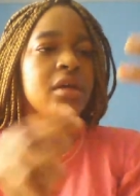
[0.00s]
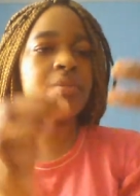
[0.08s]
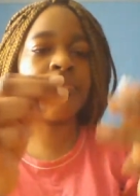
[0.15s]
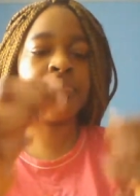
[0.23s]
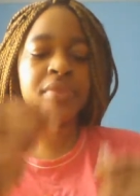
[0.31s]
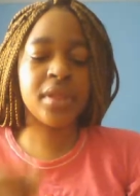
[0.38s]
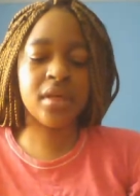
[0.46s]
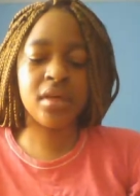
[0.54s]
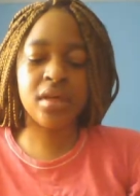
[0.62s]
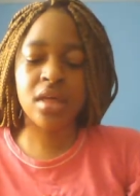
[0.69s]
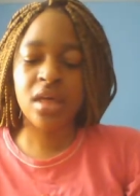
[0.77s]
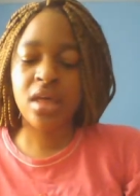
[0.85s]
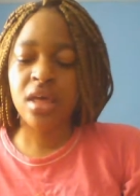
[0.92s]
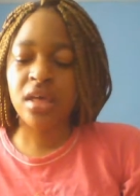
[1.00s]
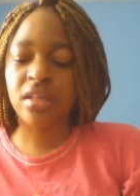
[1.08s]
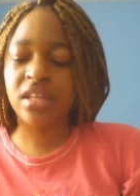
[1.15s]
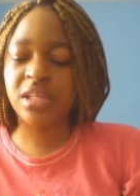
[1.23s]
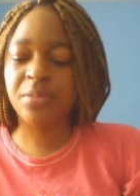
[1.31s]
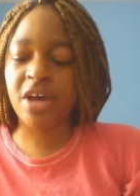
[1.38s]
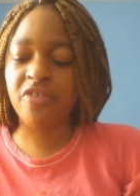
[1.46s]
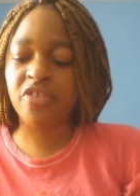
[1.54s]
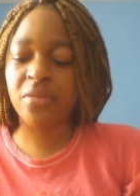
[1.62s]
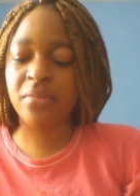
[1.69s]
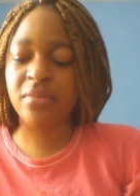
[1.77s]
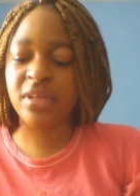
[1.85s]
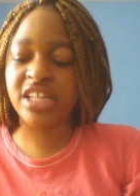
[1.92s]
Um, this
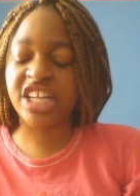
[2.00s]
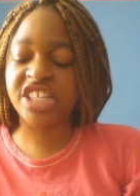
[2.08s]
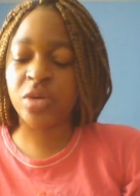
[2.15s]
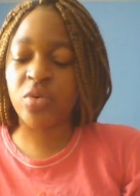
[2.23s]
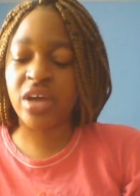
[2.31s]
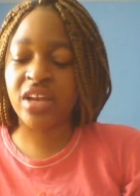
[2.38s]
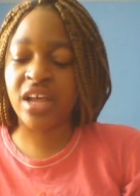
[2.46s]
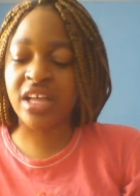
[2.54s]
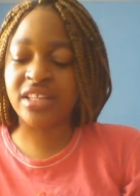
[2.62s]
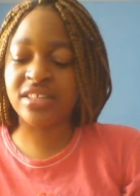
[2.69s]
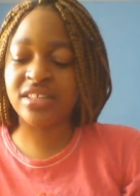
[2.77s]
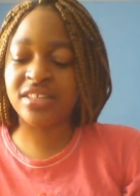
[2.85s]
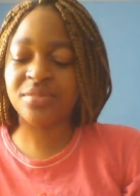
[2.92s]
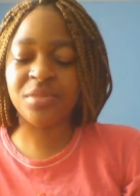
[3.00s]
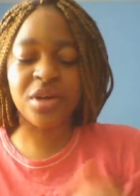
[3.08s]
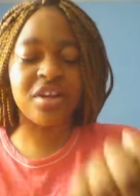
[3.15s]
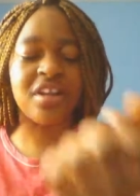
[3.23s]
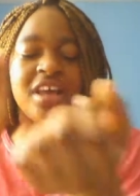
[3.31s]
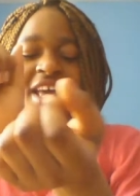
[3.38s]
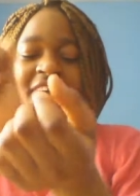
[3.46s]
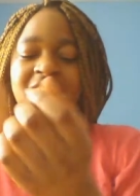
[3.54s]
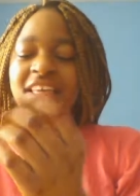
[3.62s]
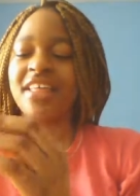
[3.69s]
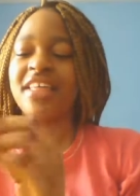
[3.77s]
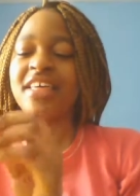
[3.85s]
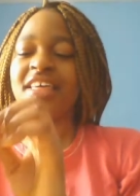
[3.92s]
perfume is actually quite nice. Not gonna
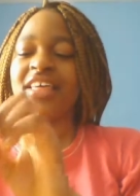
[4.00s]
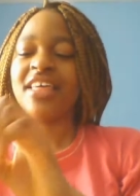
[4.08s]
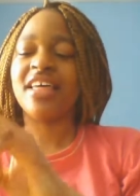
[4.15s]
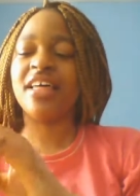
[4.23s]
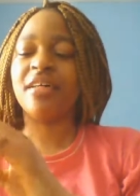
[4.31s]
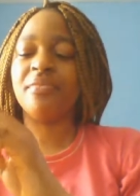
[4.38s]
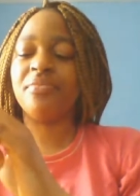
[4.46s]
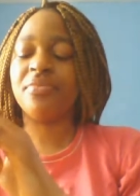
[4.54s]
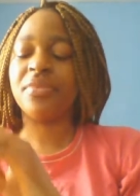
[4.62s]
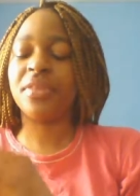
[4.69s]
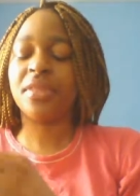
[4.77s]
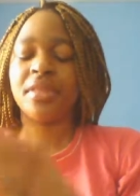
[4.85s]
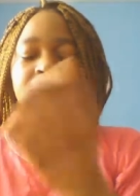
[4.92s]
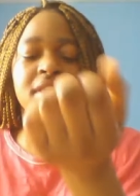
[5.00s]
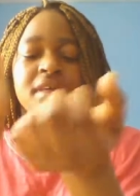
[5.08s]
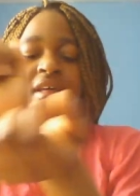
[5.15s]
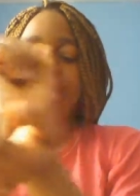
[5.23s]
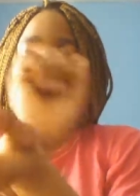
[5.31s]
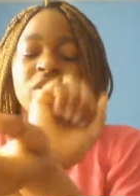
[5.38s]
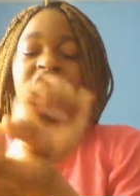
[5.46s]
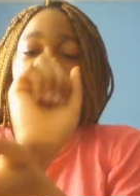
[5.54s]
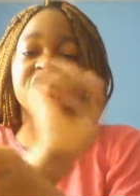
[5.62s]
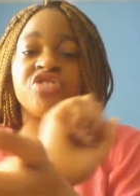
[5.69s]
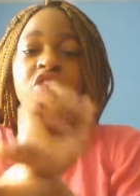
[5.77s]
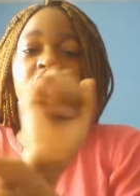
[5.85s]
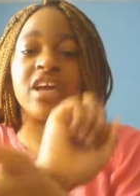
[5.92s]
lie. Um, it's
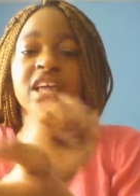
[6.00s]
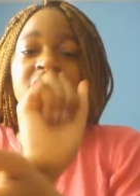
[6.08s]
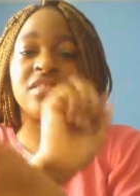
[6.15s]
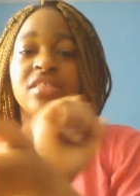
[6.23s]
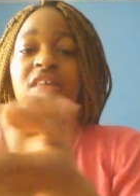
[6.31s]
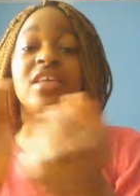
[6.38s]
quite strong